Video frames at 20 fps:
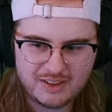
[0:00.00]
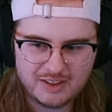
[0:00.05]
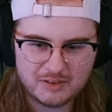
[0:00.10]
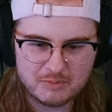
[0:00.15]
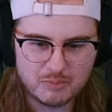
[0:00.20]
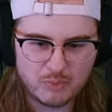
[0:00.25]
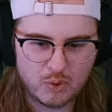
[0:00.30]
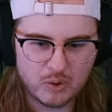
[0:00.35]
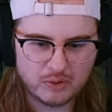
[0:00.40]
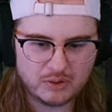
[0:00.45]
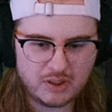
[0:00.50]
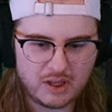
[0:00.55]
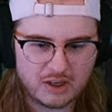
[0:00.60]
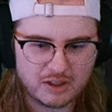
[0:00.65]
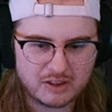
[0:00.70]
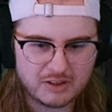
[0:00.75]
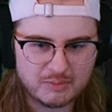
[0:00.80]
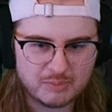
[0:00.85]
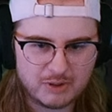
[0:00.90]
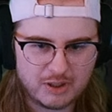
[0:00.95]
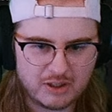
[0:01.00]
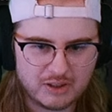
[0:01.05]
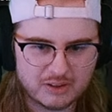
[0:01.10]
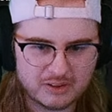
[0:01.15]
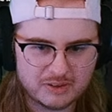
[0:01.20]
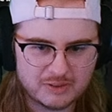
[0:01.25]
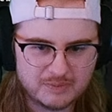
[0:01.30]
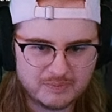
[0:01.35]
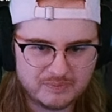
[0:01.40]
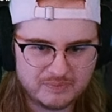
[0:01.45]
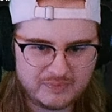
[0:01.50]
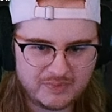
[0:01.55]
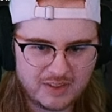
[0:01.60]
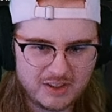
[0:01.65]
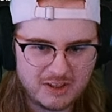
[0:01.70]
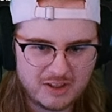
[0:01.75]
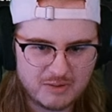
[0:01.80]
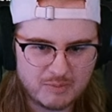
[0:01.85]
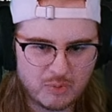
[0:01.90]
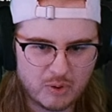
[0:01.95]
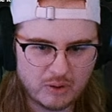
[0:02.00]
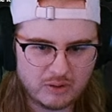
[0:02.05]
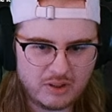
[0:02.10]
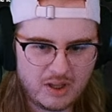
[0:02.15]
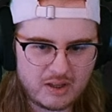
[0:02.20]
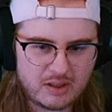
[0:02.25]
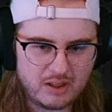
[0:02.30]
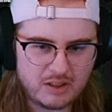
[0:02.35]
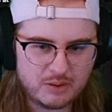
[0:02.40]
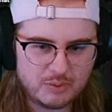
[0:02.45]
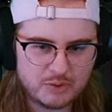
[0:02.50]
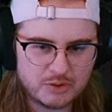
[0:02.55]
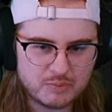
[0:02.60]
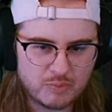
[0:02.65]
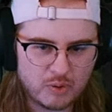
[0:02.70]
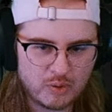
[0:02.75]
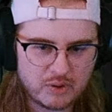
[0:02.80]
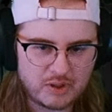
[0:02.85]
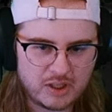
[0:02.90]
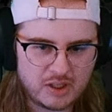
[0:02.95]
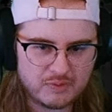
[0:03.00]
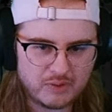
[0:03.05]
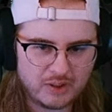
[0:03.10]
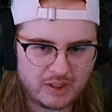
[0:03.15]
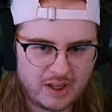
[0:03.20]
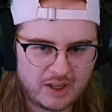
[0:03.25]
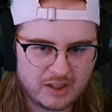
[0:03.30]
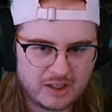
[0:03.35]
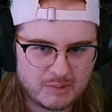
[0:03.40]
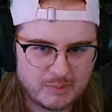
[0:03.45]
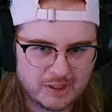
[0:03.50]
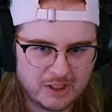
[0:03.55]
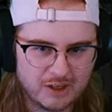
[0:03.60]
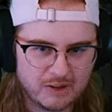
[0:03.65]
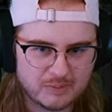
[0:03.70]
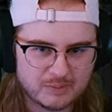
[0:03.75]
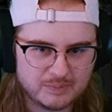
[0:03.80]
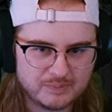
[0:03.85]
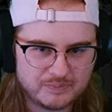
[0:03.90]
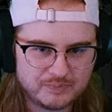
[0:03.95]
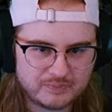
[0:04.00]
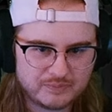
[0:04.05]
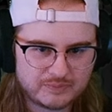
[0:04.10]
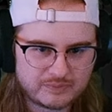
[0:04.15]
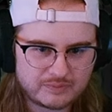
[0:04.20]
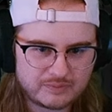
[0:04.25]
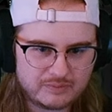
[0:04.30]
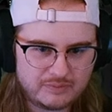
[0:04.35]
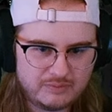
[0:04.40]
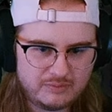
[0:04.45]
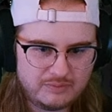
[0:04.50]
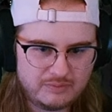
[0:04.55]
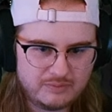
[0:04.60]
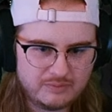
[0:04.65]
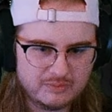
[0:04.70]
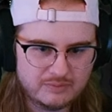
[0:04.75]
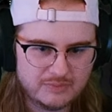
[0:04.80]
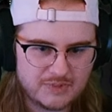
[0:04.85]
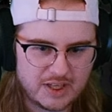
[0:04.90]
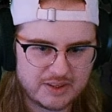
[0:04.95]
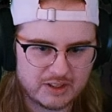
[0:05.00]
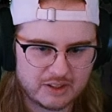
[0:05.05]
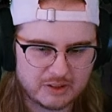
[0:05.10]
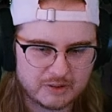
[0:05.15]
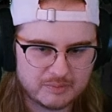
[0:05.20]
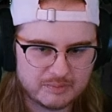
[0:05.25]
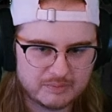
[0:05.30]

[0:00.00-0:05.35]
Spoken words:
More luck. Pog. More luck equals more Evil Eye coming out. I think.